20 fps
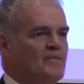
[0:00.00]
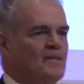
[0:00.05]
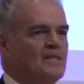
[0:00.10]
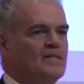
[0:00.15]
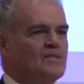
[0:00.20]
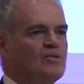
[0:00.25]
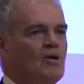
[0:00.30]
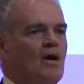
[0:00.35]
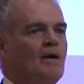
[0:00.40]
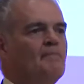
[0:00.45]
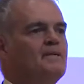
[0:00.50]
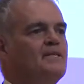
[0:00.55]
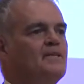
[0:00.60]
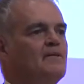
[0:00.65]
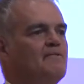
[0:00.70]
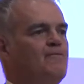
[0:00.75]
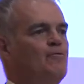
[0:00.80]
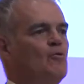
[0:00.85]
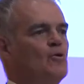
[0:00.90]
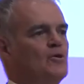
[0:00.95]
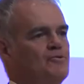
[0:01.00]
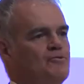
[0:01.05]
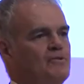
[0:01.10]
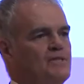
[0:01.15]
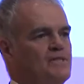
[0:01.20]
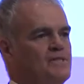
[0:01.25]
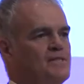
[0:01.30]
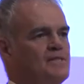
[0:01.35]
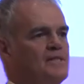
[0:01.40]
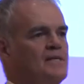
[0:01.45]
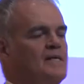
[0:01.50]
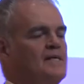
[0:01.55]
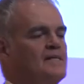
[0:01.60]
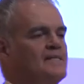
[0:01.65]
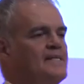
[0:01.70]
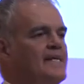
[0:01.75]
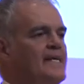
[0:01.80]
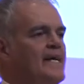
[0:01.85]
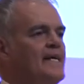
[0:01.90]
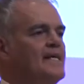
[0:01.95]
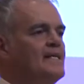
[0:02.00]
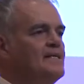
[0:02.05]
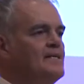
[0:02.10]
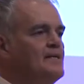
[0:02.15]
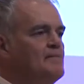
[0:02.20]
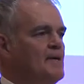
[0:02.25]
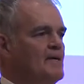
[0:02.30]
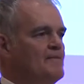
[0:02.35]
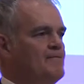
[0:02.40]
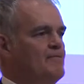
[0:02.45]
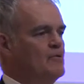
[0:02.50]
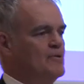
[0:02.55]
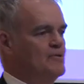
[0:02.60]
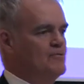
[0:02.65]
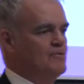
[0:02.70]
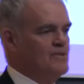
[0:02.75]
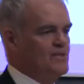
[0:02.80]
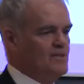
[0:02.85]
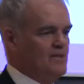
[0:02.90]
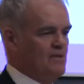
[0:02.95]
So I'm in the fortress. To get into my fortress,